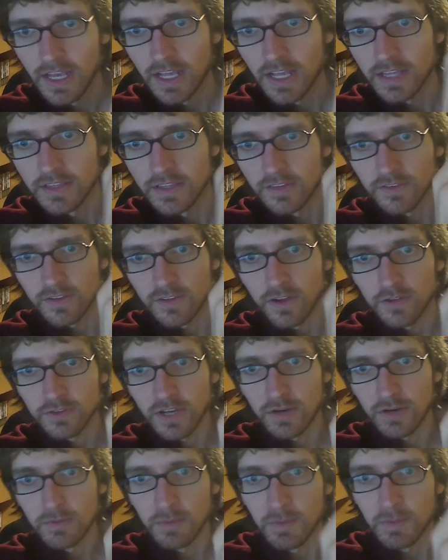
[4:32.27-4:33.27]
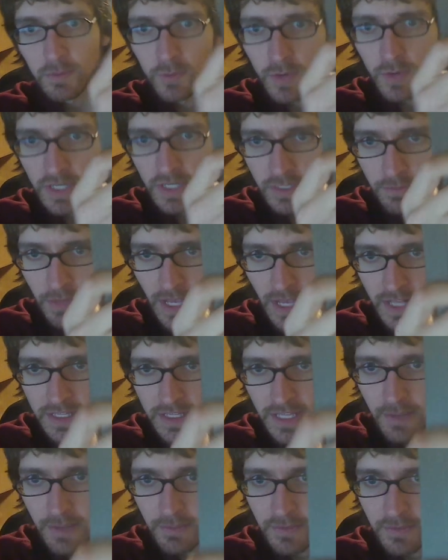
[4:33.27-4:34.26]
Nostalgia. I remember running bad
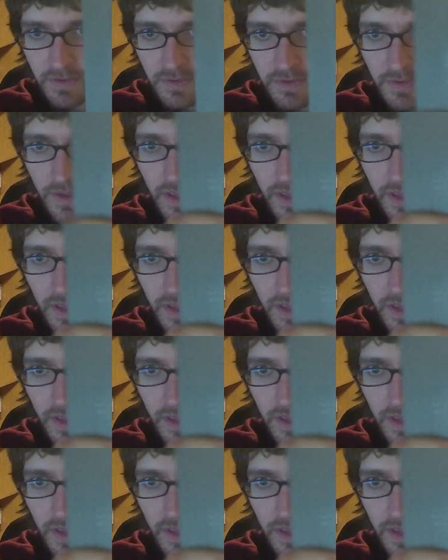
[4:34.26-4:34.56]
games.